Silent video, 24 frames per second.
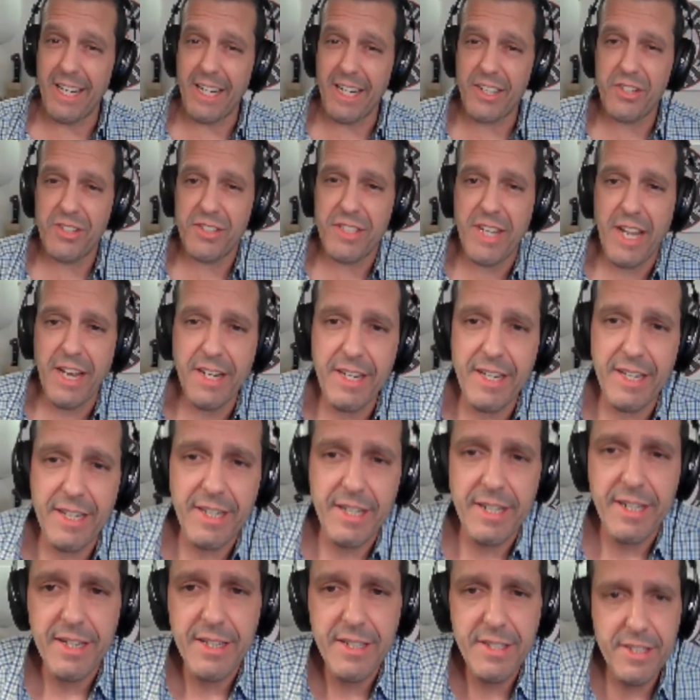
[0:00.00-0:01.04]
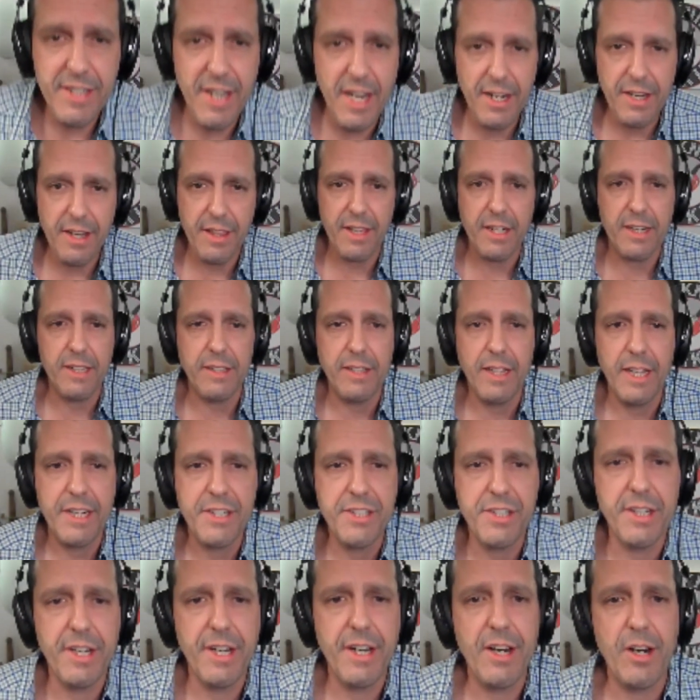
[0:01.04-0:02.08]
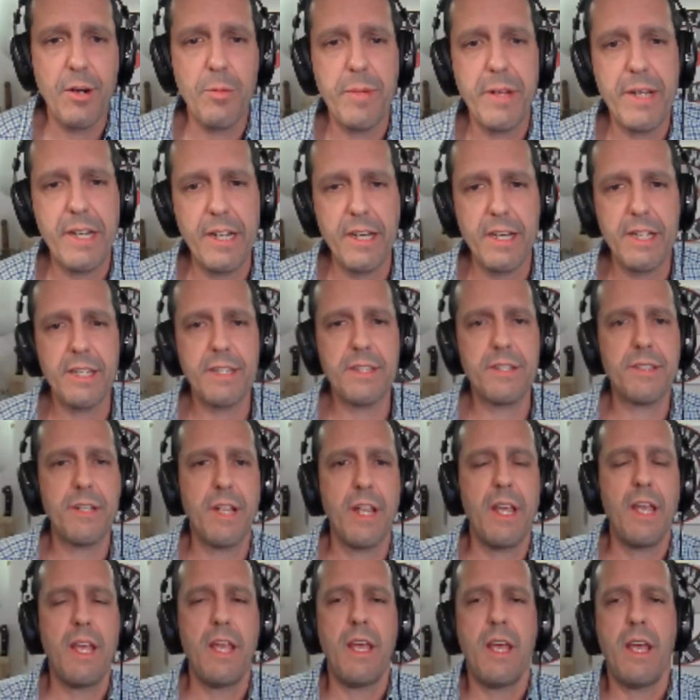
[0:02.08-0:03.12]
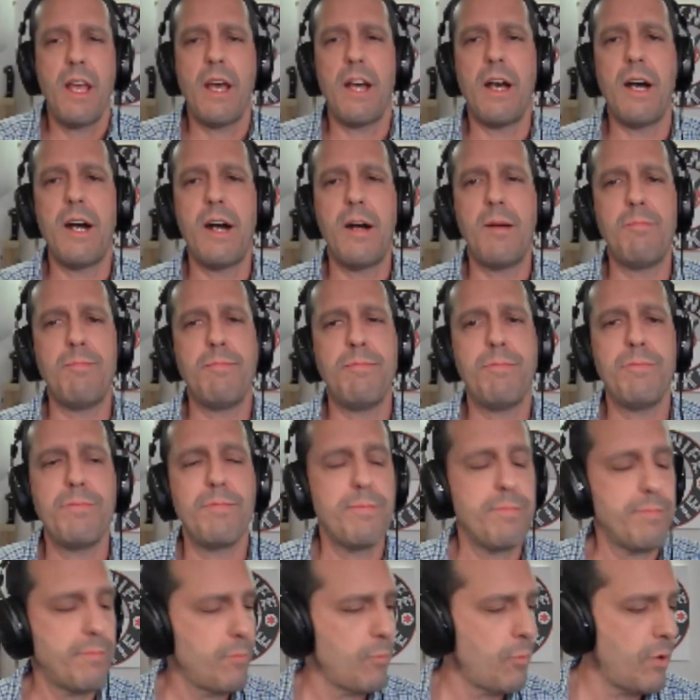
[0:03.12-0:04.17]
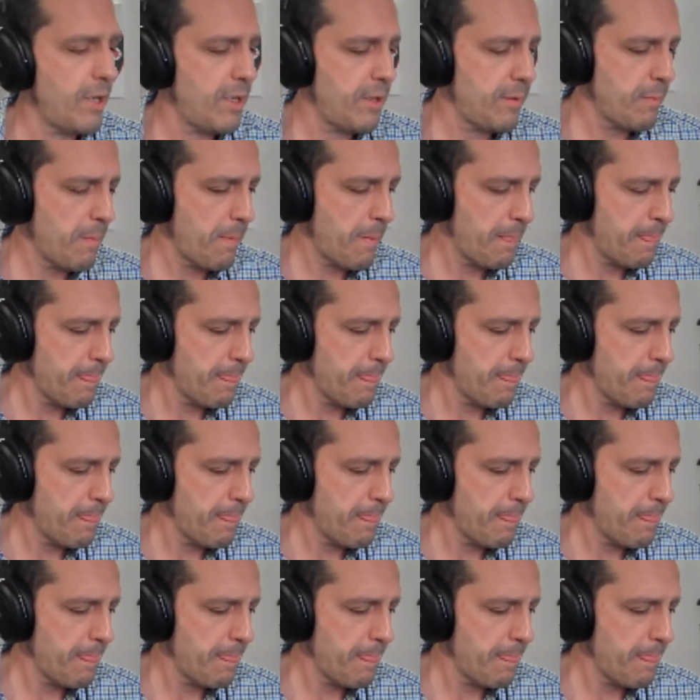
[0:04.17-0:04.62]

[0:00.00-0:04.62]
extended state of the collection here because um, well